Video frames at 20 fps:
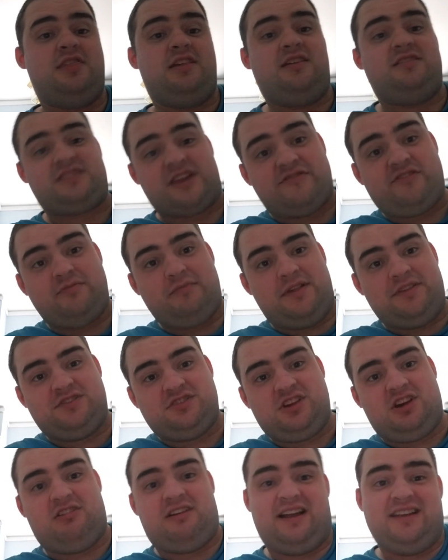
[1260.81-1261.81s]
several months
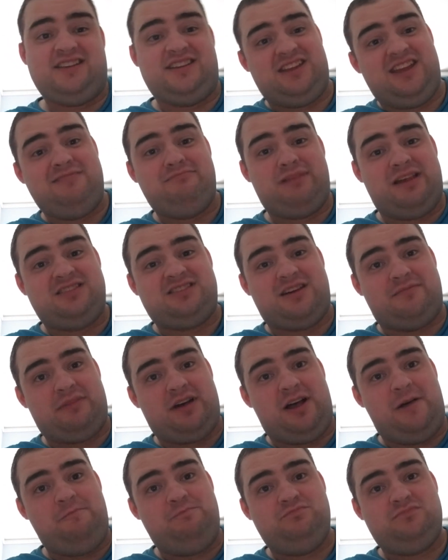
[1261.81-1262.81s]
ago, I did place up
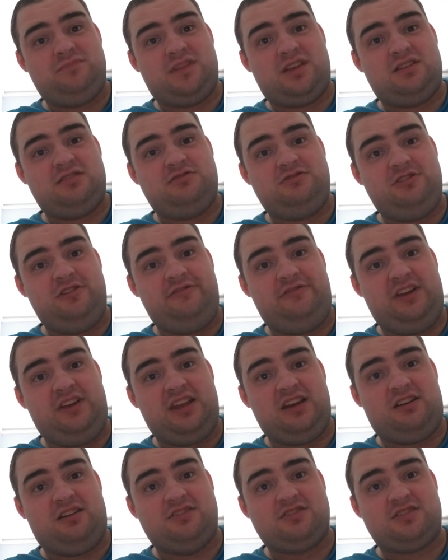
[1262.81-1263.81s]
up uh, two
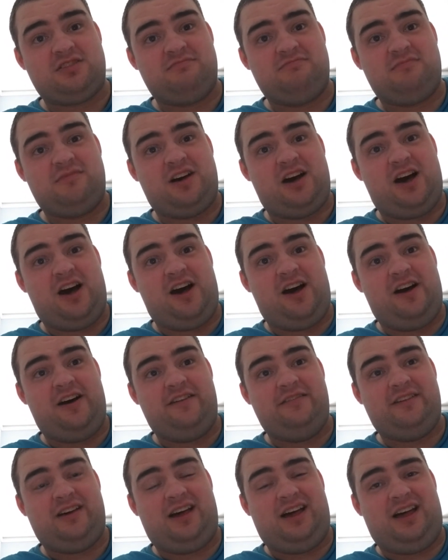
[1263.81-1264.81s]
videos
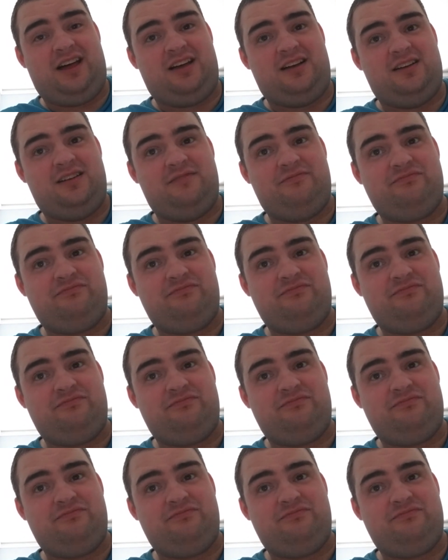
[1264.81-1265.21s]
of uh,